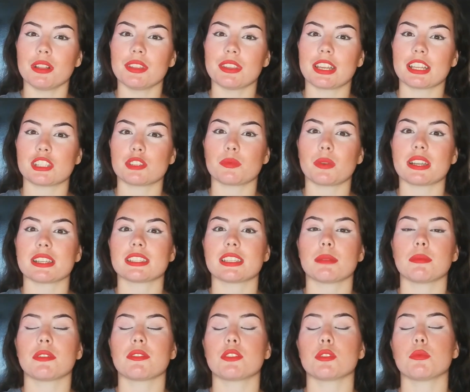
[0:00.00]
That's why some
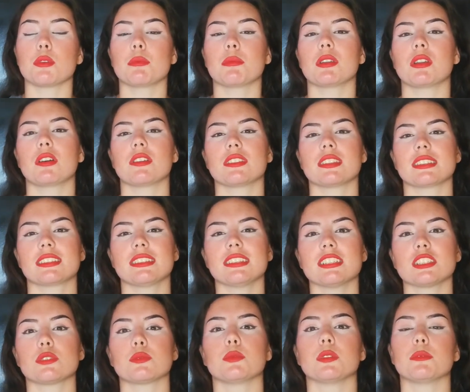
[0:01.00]
of the women on this
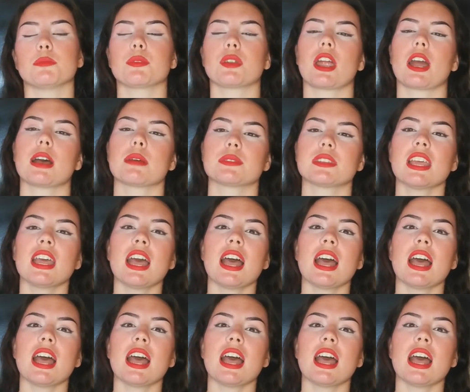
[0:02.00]
list will perhaps